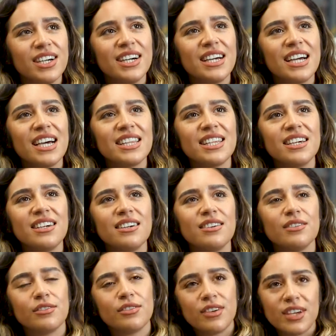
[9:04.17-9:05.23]
I think,
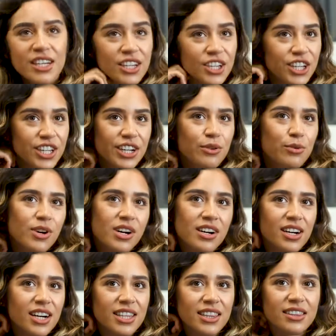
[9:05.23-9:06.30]
you know
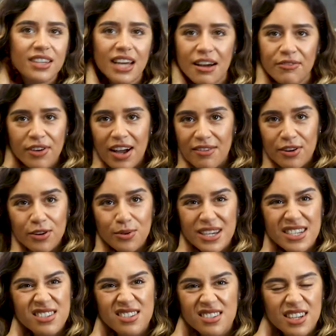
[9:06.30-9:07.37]
what, I've
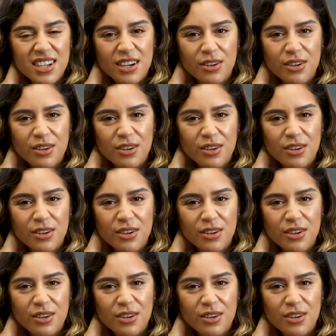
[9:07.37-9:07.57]
always,